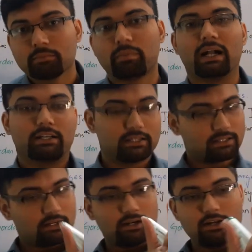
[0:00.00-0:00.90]
But
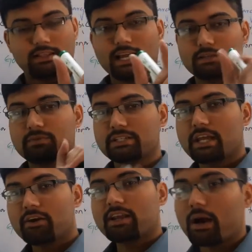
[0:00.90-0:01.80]
on that much
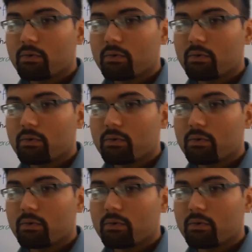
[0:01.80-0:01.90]
area,